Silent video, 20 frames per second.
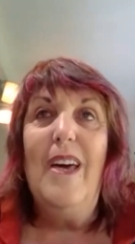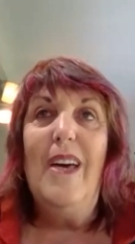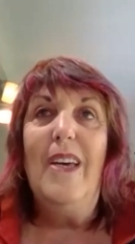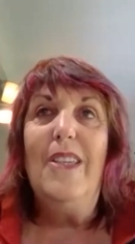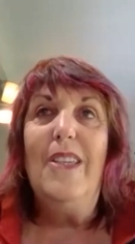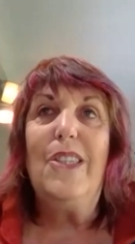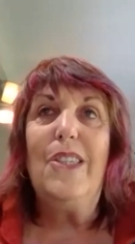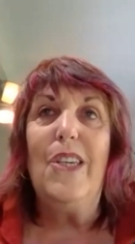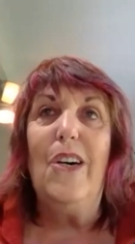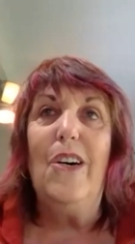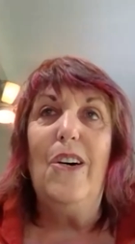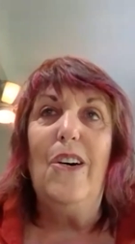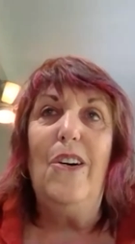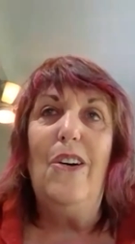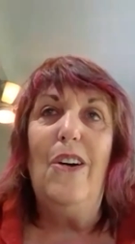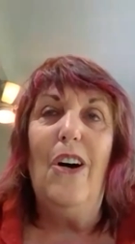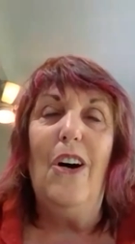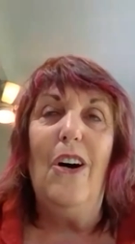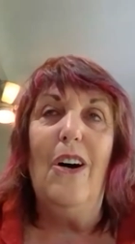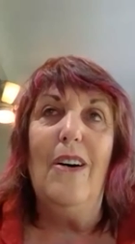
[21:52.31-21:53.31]

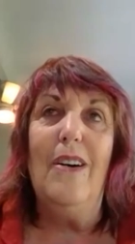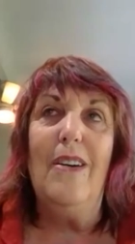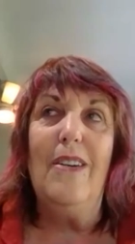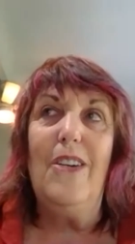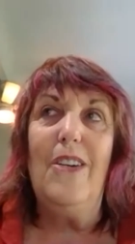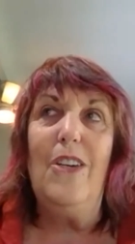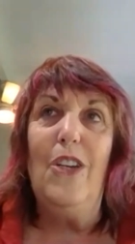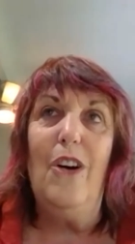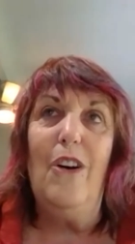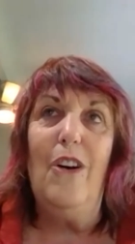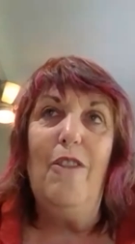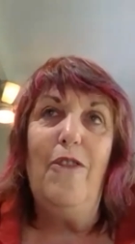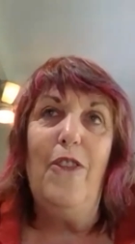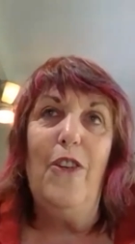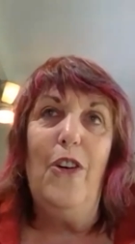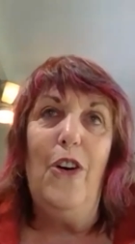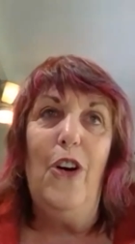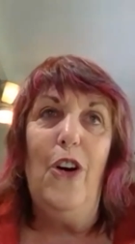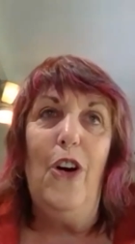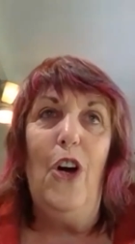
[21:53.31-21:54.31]
So, you know,
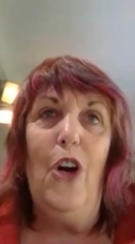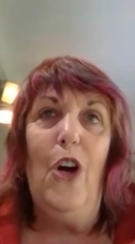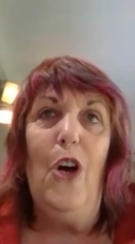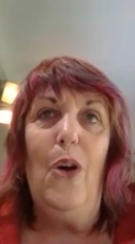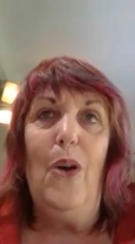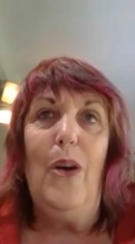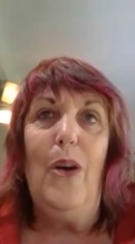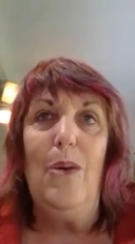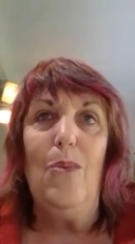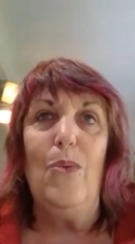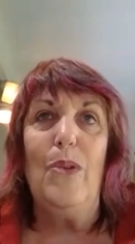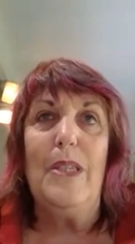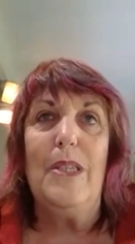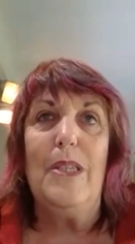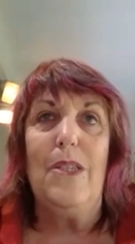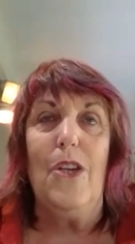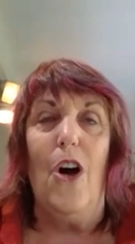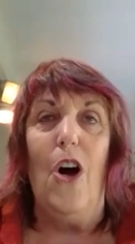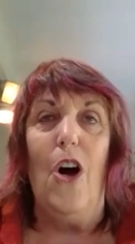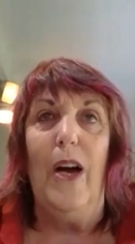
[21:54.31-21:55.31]
for her, it
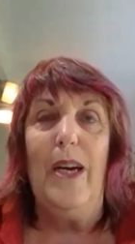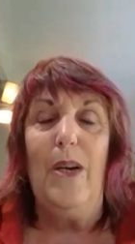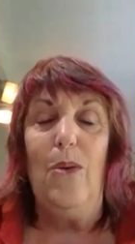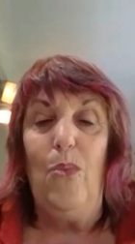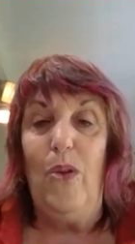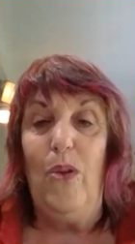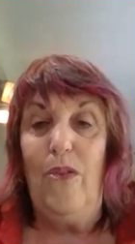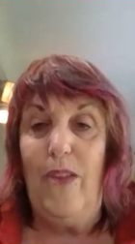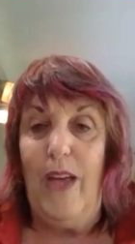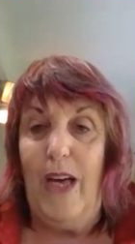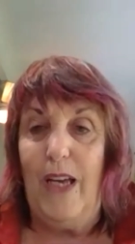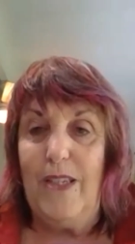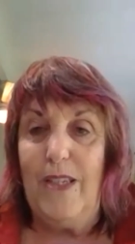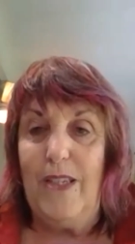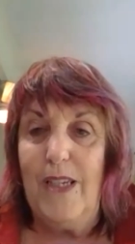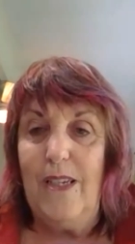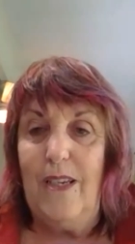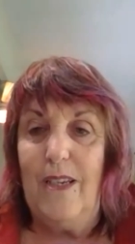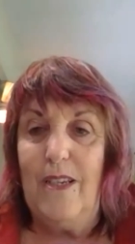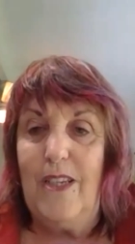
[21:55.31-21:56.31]
was dying with that
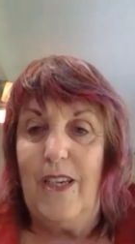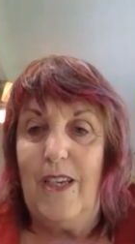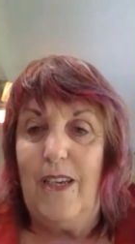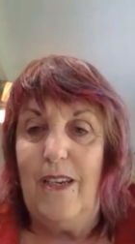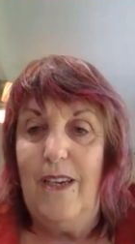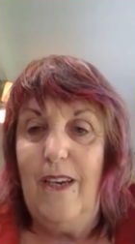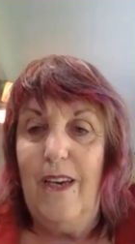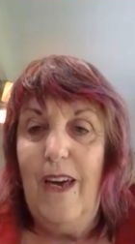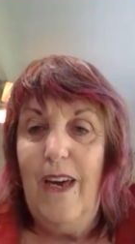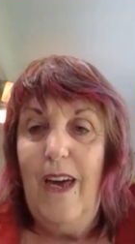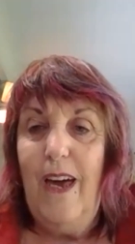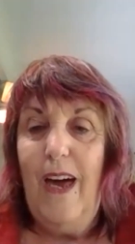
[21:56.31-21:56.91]
dignity